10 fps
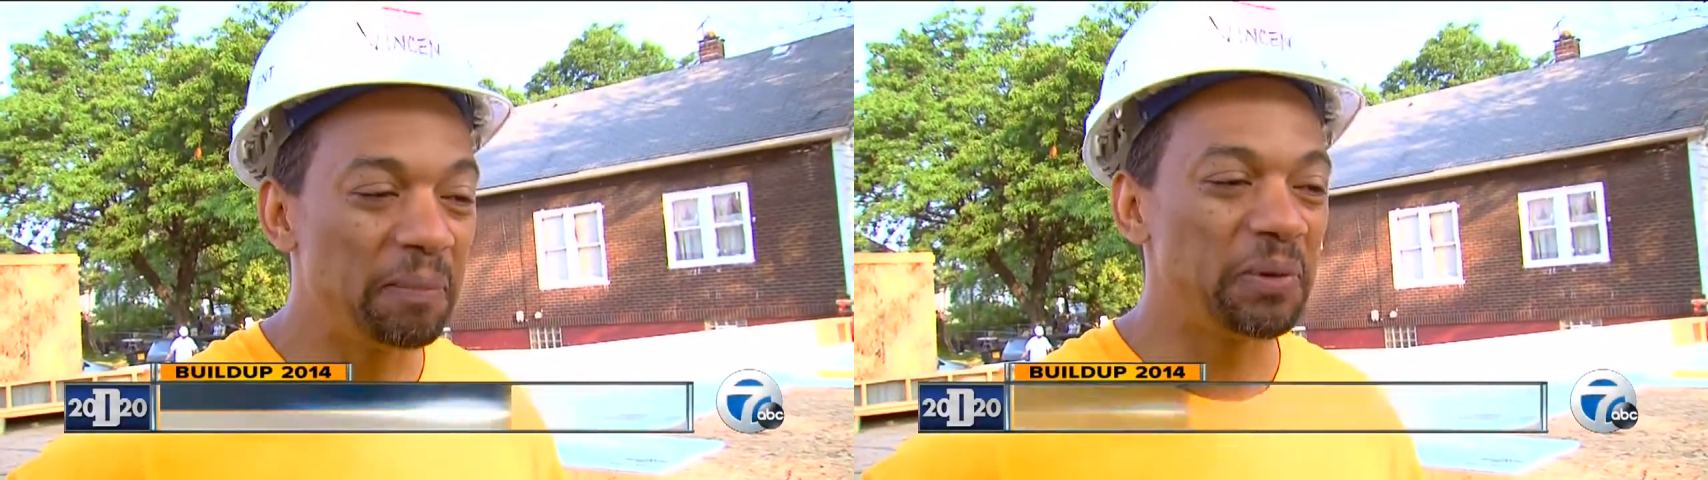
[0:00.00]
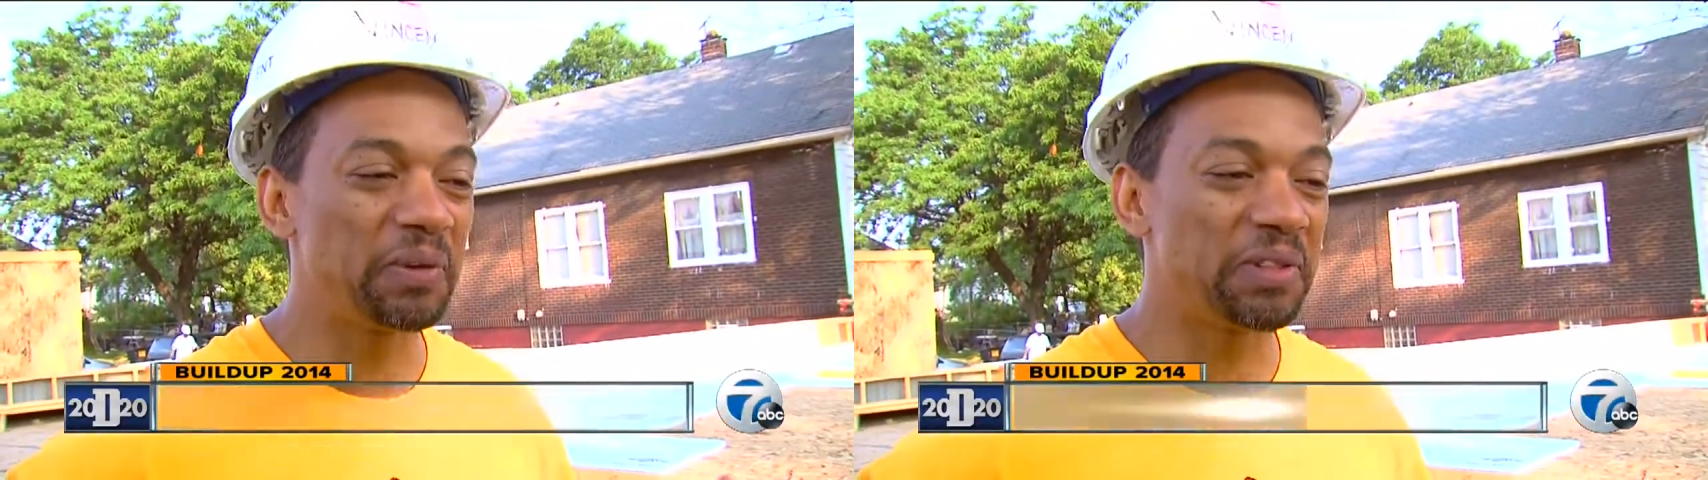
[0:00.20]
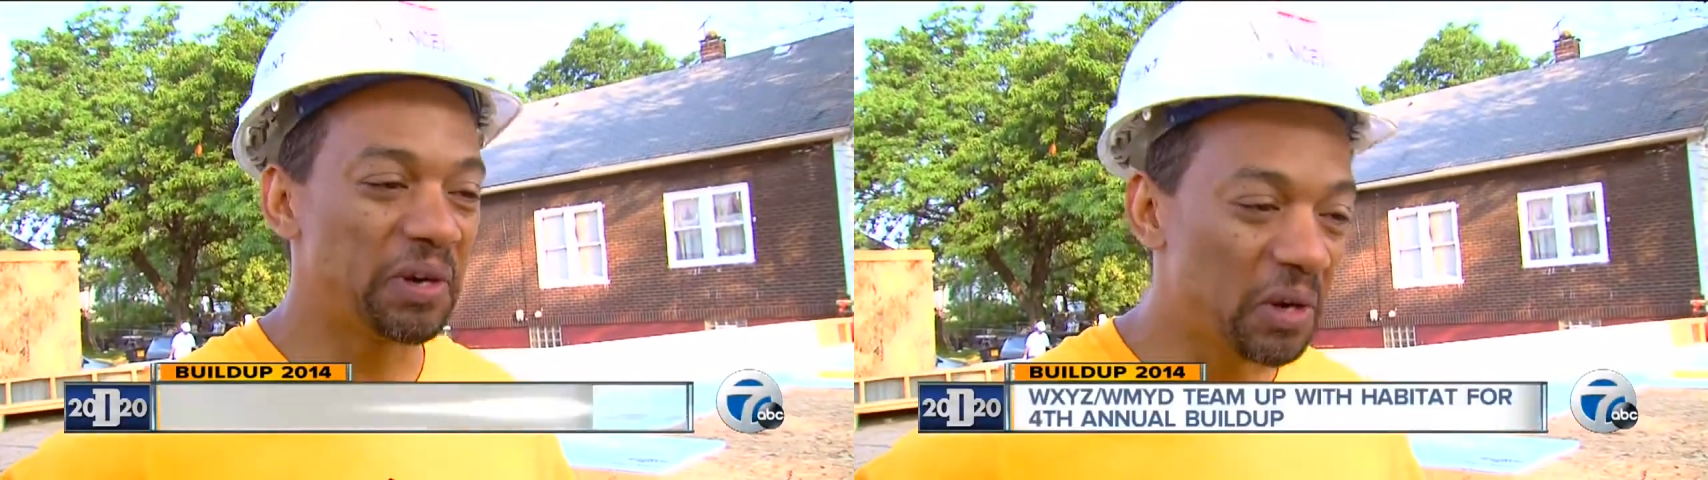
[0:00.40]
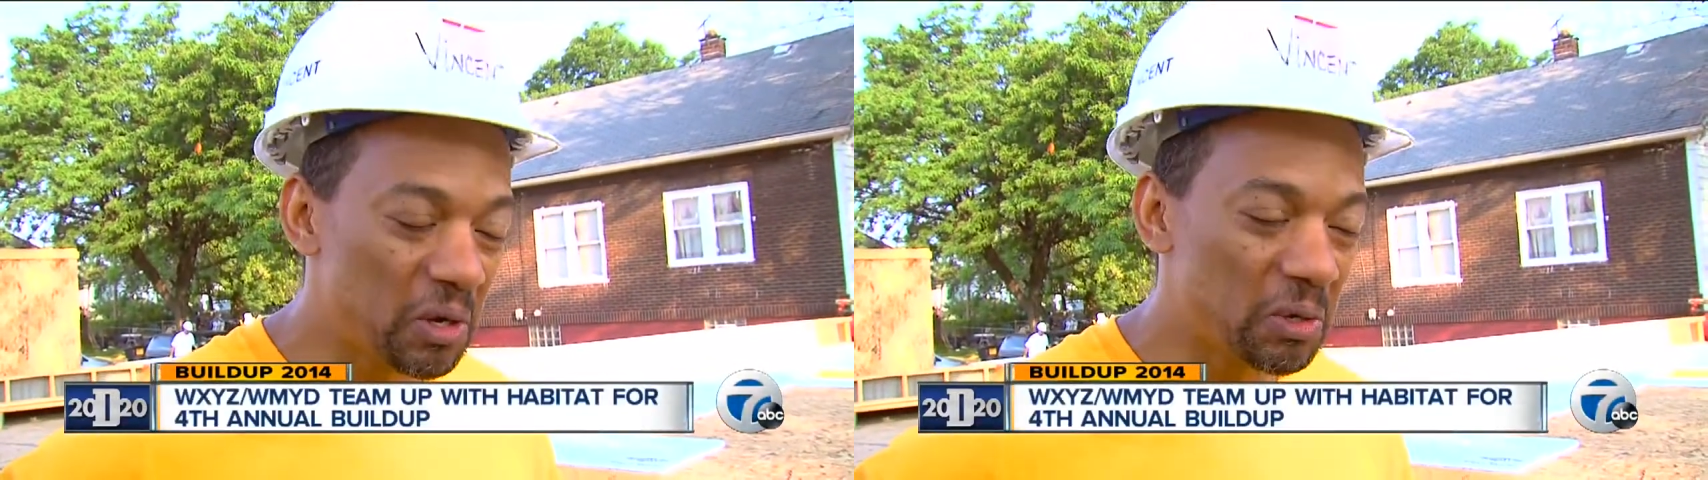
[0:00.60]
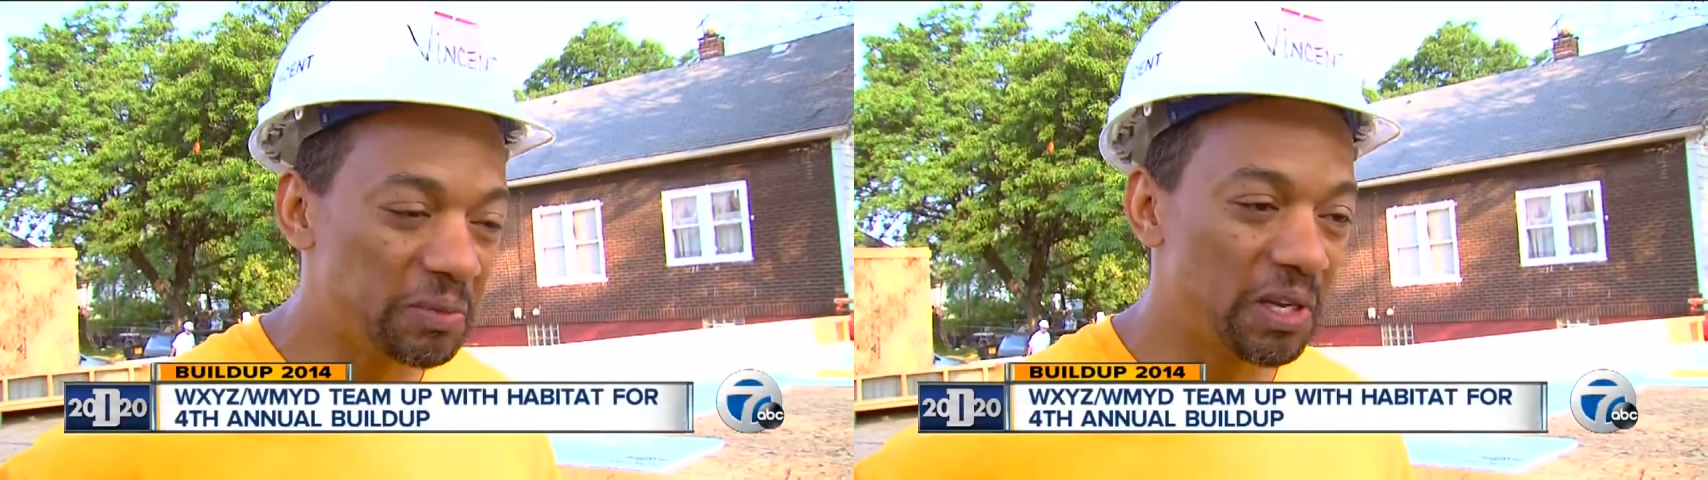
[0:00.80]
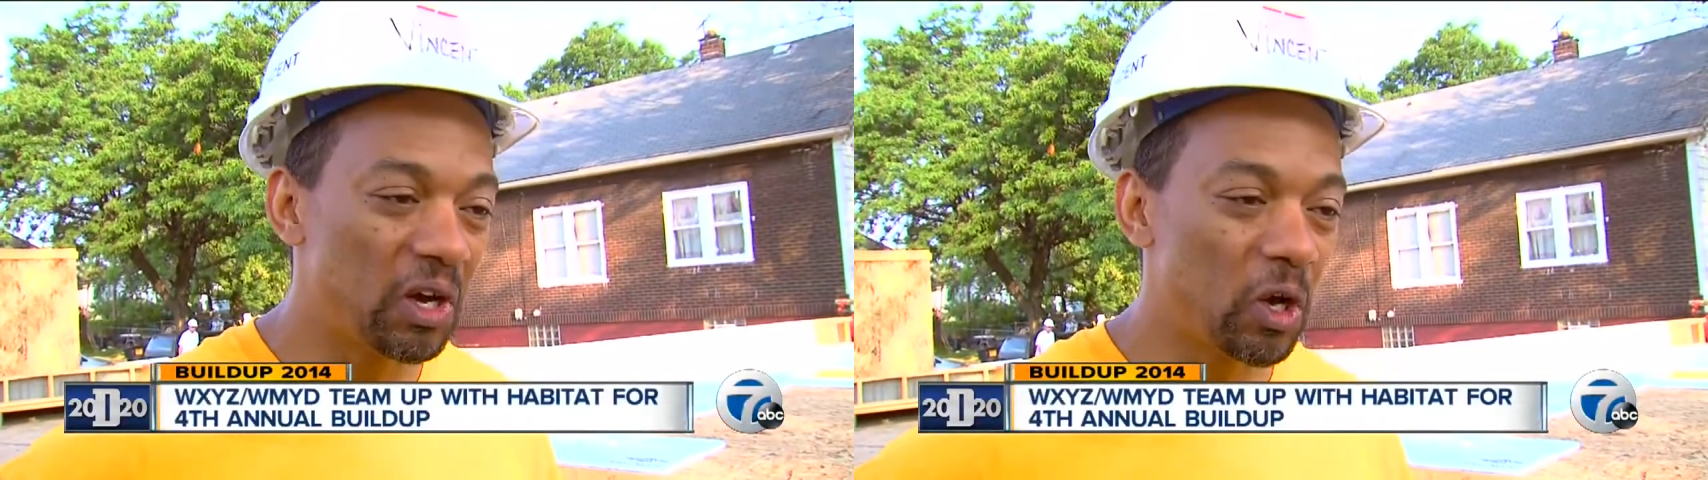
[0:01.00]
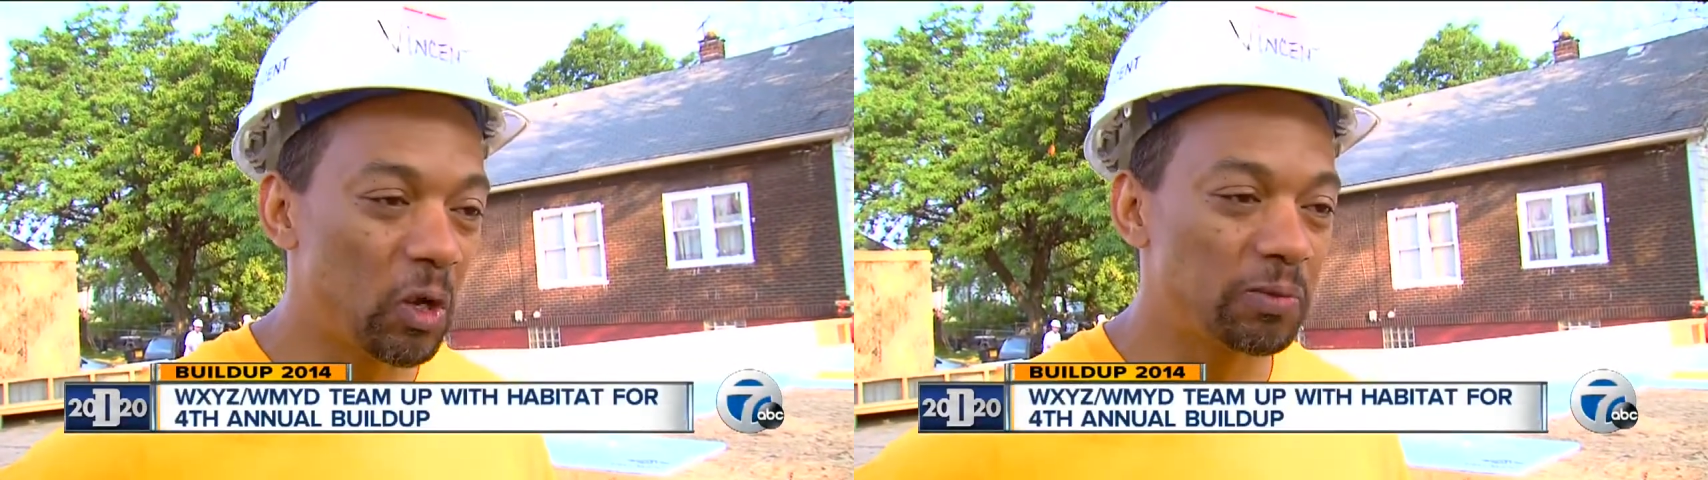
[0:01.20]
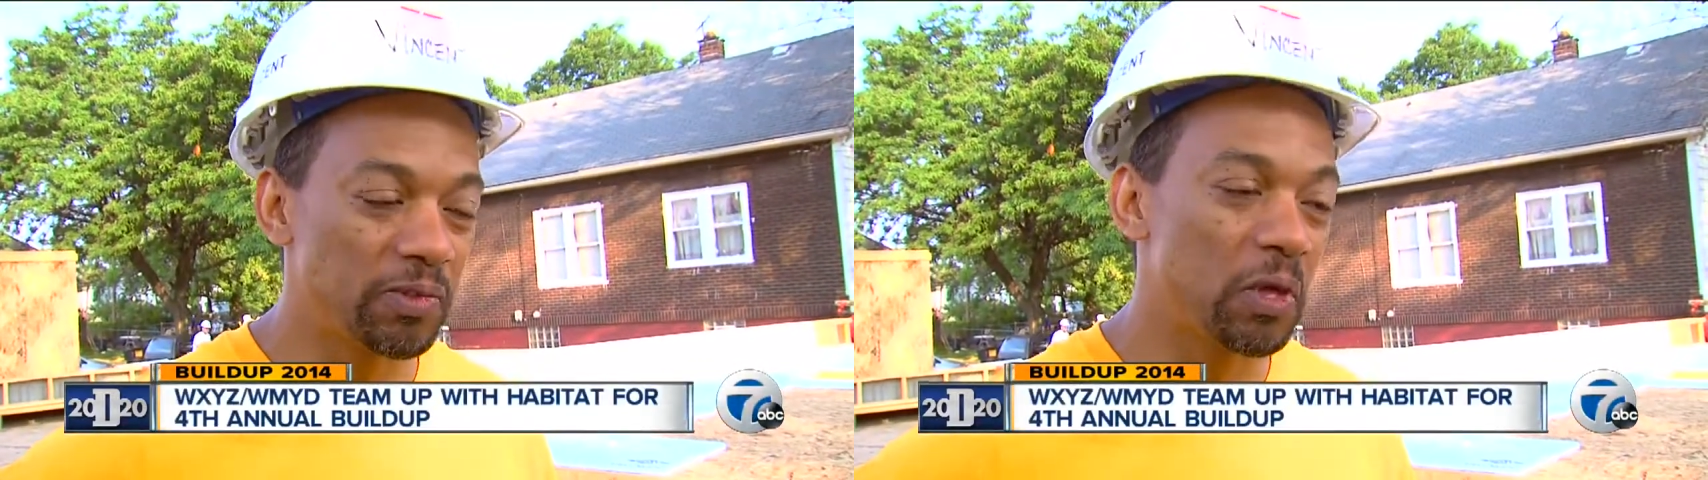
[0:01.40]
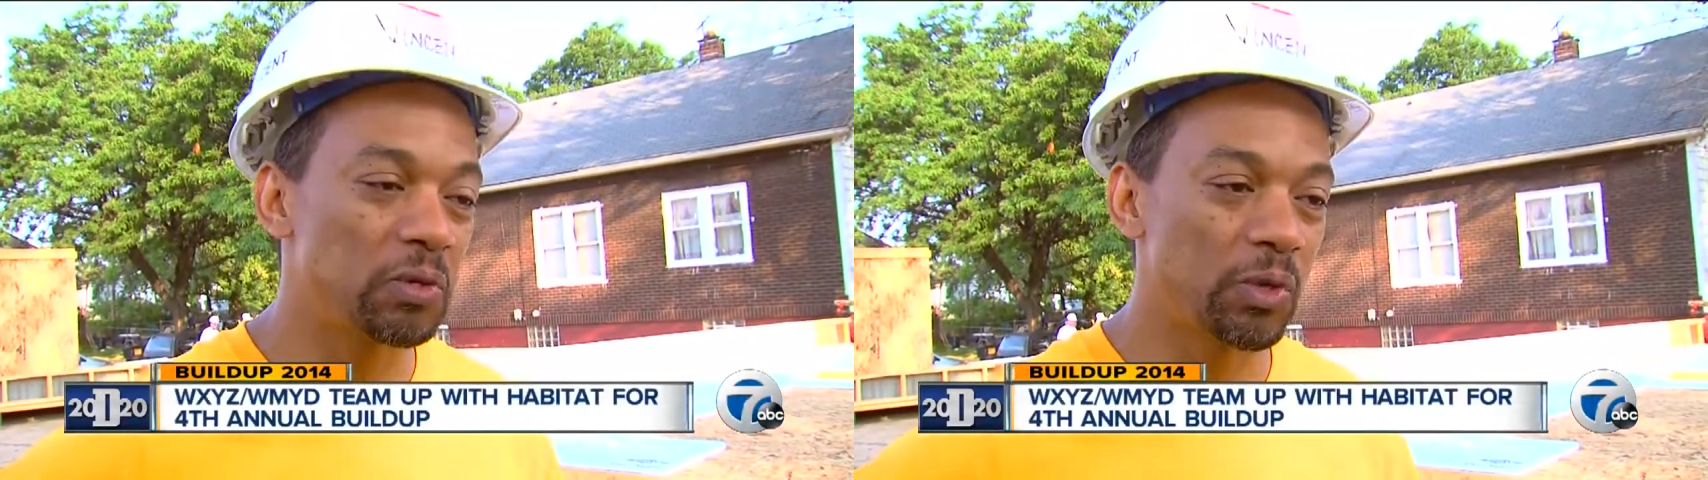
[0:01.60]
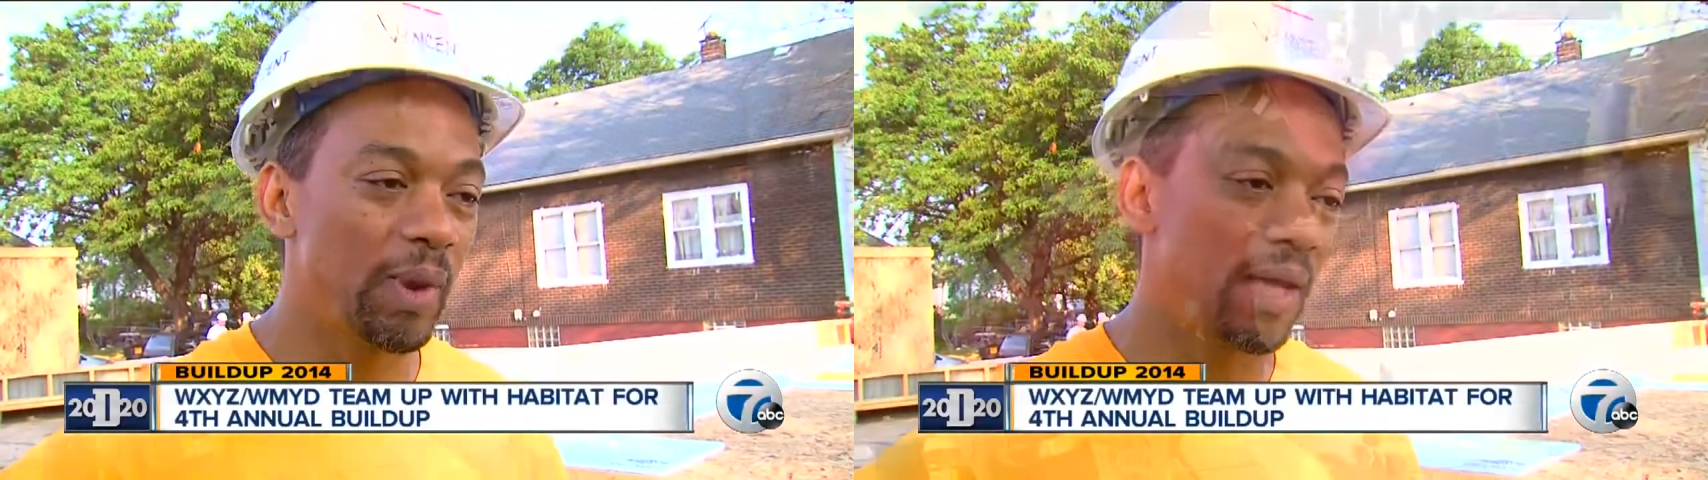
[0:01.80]
building their homes and the homes of
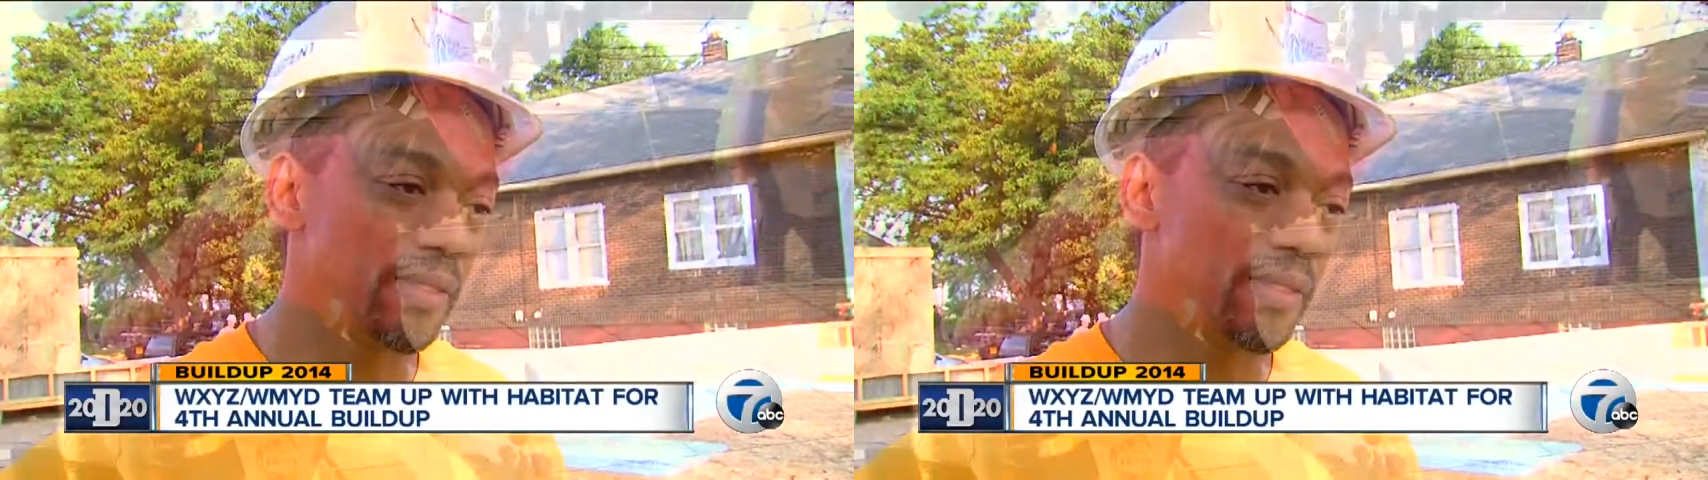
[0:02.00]
those around